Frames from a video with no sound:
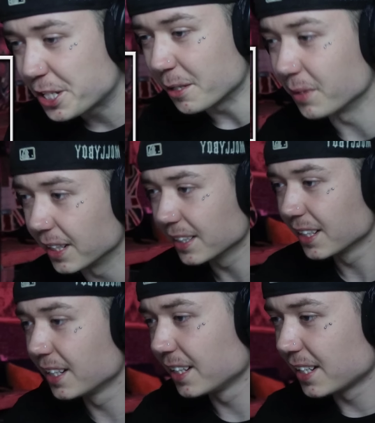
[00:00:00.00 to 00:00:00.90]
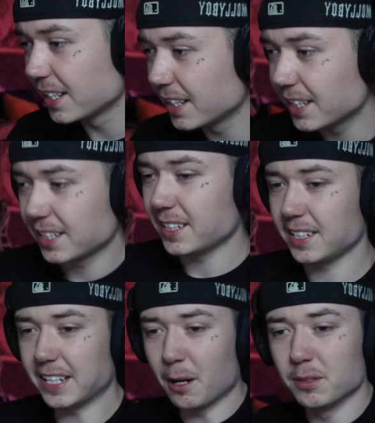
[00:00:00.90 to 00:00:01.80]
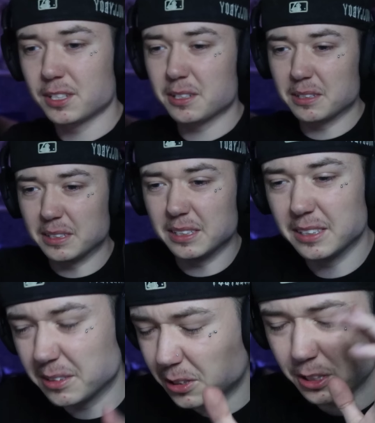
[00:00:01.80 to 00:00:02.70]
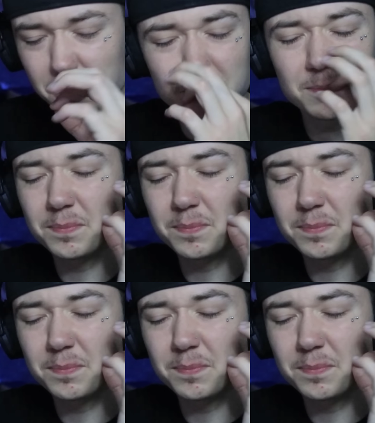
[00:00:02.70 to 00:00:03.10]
of shit, man. That was just...